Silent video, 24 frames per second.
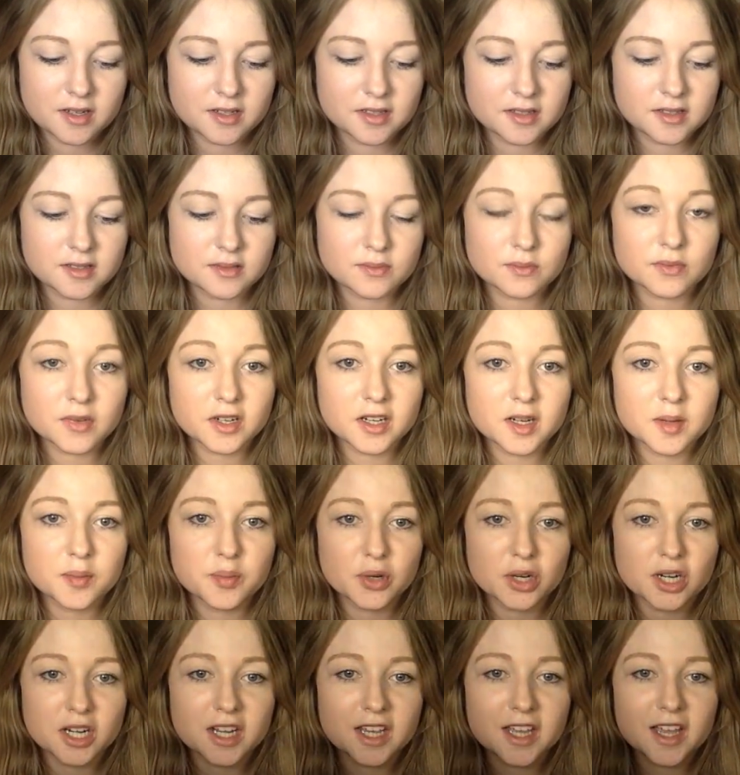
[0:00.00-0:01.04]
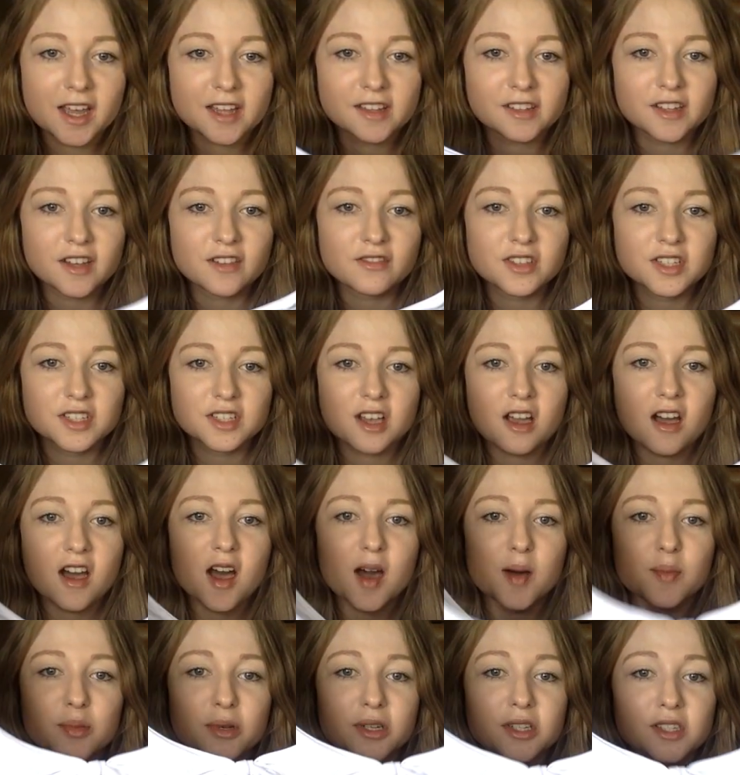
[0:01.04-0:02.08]
It's very pretty. I love the
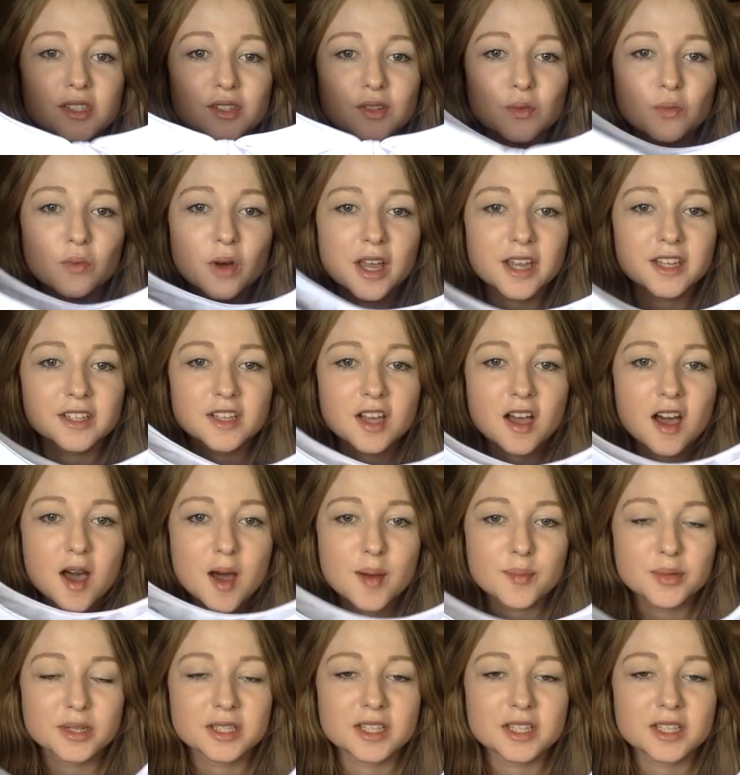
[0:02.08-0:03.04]
top. It's just a white top.